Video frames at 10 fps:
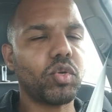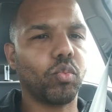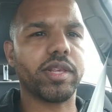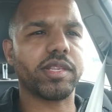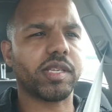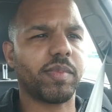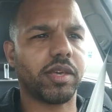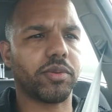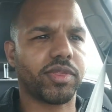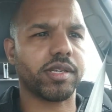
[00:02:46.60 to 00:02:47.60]
What are some of the
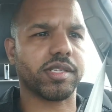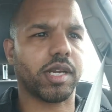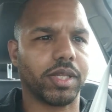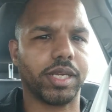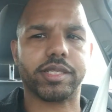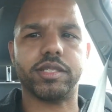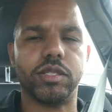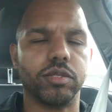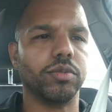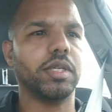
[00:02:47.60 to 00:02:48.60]
other things that I would like to
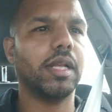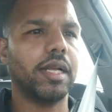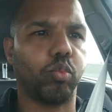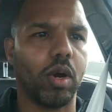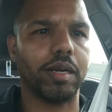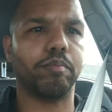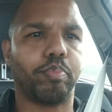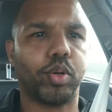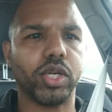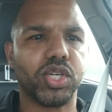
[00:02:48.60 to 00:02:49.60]
do? One
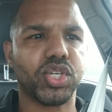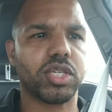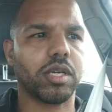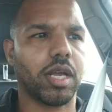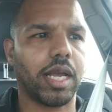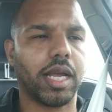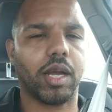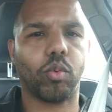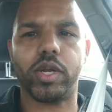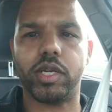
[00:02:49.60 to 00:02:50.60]
push,
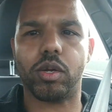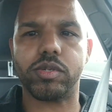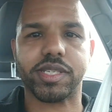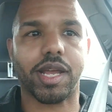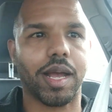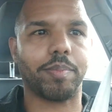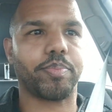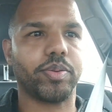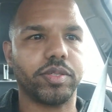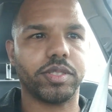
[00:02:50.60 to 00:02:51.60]
windows up,
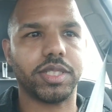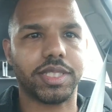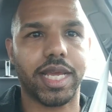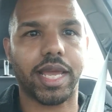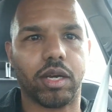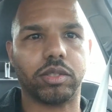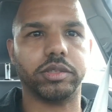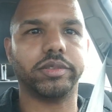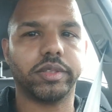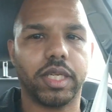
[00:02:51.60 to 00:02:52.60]

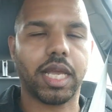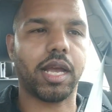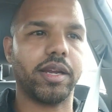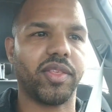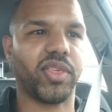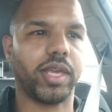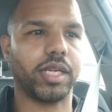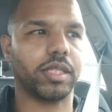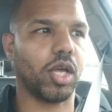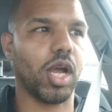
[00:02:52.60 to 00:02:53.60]
down kind of
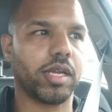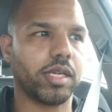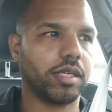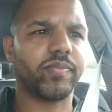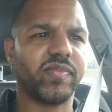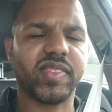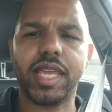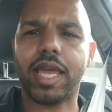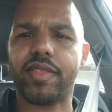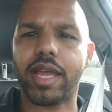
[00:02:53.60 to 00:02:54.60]
thing, lock,
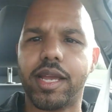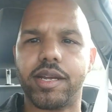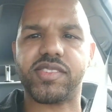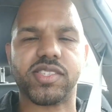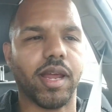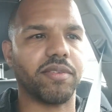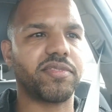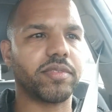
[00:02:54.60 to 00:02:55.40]
yeah, that kind of stuff.